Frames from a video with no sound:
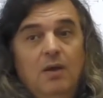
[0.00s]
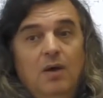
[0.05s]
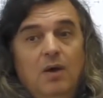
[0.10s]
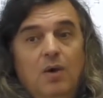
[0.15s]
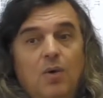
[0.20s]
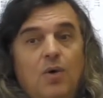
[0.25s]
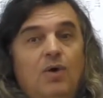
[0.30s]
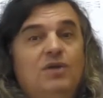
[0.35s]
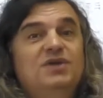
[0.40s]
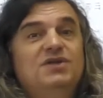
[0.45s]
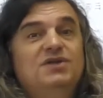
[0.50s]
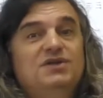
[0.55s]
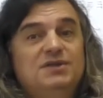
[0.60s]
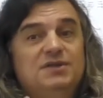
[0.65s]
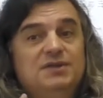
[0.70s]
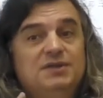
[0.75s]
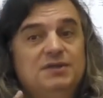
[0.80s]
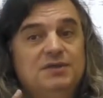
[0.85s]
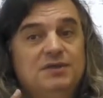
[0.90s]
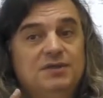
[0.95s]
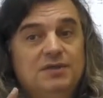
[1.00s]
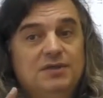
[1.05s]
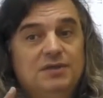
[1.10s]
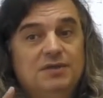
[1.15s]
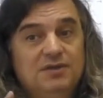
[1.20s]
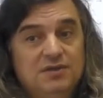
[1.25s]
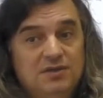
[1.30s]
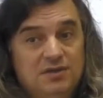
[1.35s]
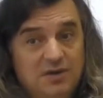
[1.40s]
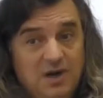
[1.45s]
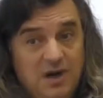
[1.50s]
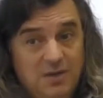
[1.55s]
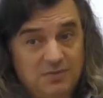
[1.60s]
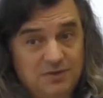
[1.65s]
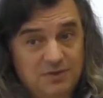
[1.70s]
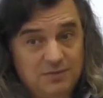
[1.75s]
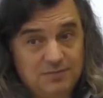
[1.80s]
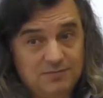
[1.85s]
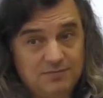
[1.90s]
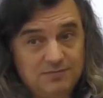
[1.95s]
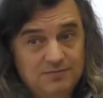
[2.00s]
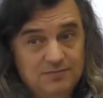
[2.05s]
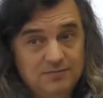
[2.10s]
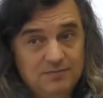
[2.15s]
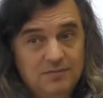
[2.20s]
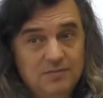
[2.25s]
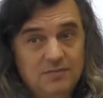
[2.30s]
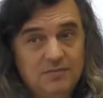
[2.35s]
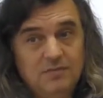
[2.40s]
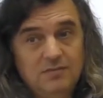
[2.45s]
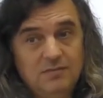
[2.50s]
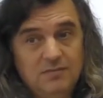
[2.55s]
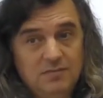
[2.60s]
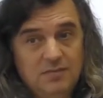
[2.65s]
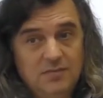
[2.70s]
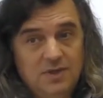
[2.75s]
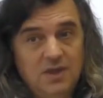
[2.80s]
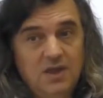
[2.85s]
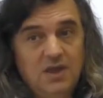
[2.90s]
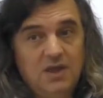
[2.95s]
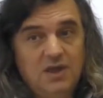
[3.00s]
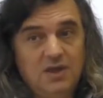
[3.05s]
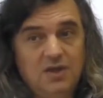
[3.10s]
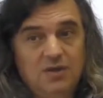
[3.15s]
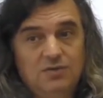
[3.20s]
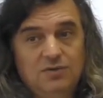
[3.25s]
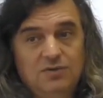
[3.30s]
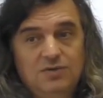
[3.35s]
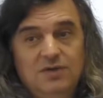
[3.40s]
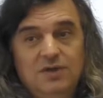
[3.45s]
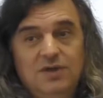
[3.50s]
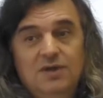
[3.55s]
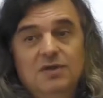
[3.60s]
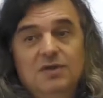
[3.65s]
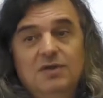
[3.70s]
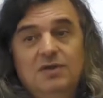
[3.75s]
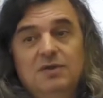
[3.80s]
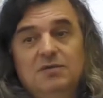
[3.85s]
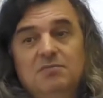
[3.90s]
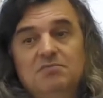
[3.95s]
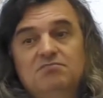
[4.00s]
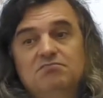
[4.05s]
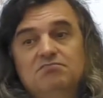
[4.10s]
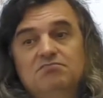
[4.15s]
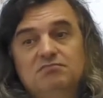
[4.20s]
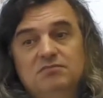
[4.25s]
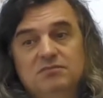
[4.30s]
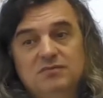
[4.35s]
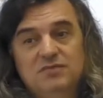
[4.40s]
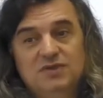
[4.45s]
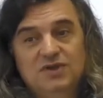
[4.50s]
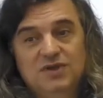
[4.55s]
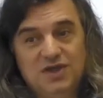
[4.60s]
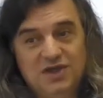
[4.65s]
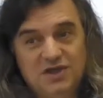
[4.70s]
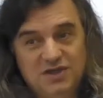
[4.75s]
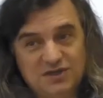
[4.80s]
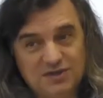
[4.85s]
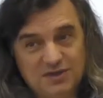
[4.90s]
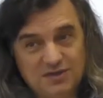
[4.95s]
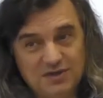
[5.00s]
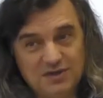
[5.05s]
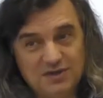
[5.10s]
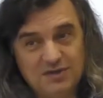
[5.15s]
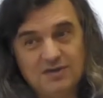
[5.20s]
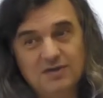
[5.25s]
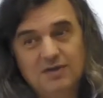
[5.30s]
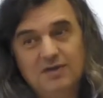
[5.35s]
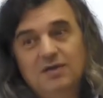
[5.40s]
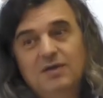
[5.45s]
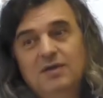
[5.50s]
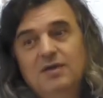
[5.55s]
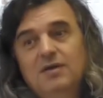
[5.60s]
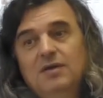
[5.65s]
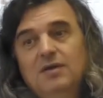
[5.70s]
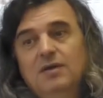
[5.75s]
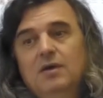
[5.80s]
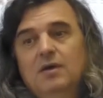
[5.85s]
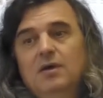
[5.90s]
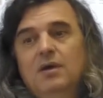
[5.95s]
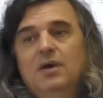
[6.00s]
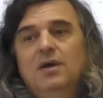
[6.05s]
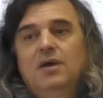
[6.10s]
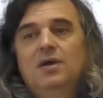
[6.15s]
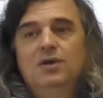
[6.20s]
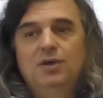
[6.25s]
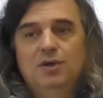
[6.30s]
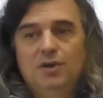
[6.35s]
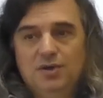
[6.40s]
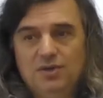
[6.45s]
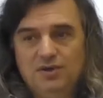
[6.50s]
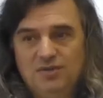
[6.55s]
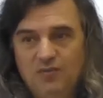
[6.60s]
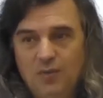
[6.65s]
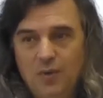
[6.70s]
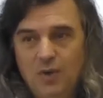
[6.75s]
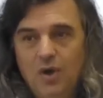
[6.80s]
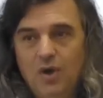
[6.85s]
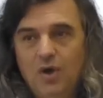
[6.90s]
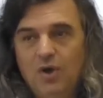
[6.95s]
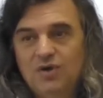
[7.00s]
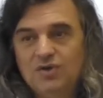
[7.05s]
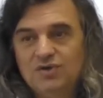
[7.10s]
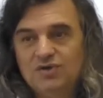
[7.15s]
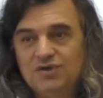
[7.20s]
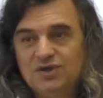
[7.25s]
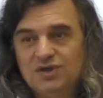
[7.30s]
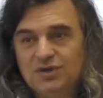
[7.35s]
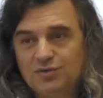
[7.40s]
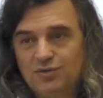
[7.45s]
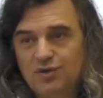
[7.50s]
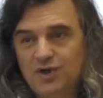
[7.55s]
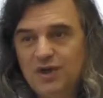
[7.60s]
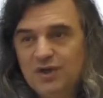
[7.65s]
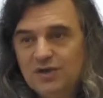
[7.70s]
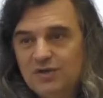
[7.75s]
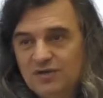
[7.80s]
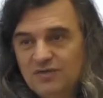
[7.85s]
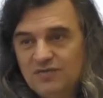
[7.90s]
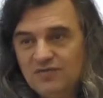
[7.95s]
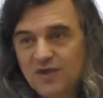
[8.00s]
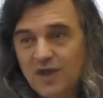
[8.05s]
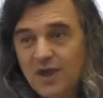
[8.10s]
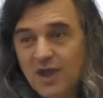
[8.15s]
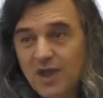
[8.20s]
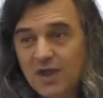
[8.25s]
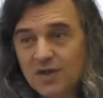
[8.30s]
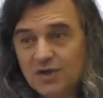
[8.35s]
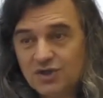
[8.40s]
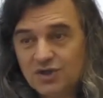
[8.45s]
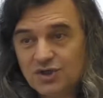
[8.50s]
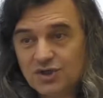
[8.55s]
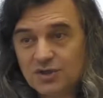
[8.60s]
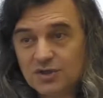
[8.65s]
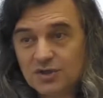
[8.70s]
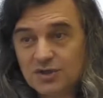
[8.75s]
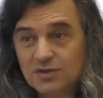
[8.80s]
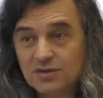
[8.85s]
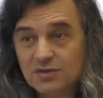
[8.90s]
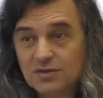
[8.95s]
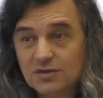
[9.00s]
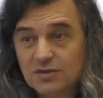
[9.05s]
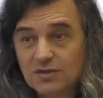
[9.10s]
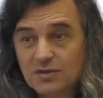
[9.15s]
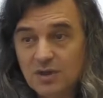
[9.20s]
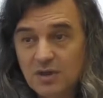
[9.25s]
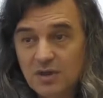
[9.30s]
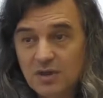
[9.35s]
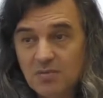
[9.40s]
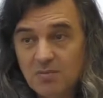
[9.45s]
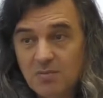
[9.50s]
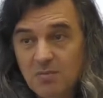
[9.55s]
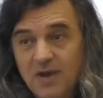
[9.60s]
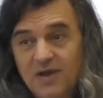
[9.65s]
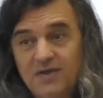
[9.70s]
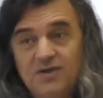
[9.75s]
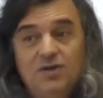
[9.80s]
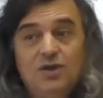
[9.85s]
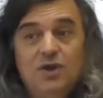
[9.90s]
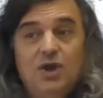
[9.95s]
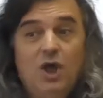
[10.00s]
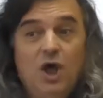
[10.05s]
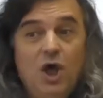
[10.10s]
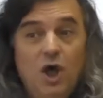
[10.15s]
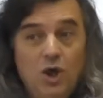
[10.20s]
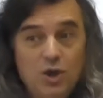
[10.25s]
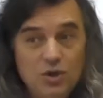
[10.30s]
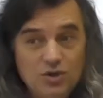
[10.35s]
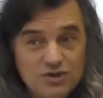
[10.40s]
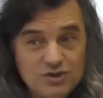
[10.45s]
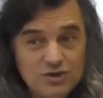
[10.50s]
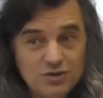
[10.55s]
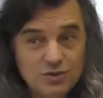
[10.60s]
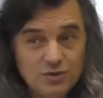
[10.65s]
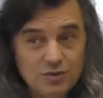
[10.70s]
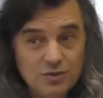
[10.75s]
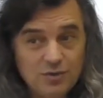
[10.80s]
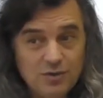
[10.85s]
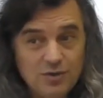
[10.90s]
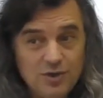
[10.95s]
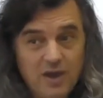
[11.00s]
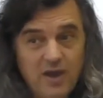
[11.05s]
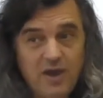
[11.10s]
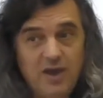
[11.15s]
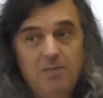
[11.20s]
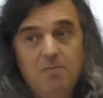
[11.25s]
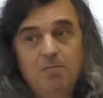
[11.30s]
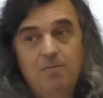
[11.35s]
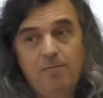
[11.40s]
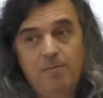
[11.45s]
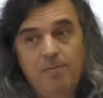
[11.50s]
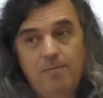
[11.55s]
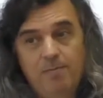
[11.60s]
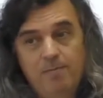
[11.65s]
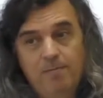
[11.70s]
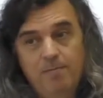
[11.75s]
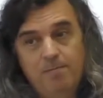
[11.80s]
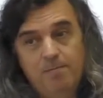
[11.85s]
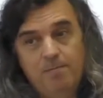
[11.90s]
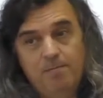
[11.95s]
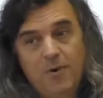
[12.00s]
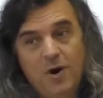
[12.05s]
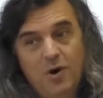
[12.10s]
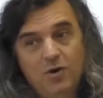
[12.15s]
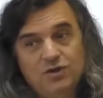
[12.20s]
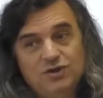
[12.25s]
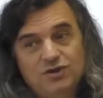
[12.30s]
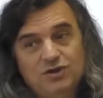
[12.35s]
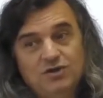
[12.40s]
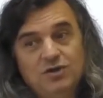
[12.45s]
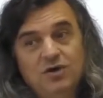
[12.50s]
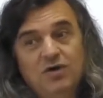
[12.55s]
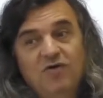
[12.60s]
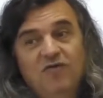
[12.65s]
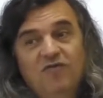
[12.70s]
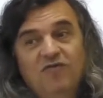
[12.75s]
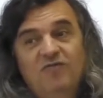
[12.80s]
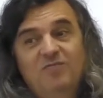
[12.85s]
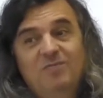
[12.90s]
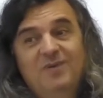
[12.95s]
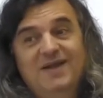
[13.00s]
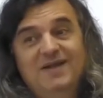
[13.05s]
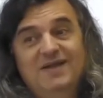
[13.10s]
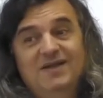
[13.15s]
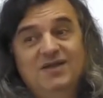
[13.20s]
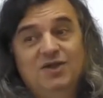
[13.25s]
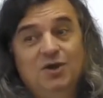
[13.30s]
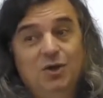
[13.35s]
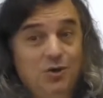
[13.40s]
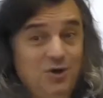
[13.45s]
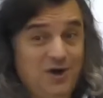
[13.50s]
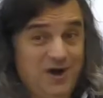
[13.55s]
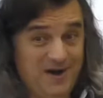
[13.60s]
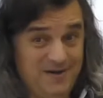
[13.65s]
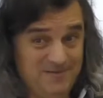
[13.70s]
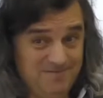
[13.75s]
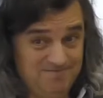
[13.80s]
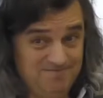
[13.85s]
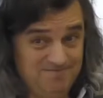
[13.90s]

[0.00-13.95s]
What is it interrupt? Accordingly, Dijkstra, it was a great invention, but also a box of Pandora.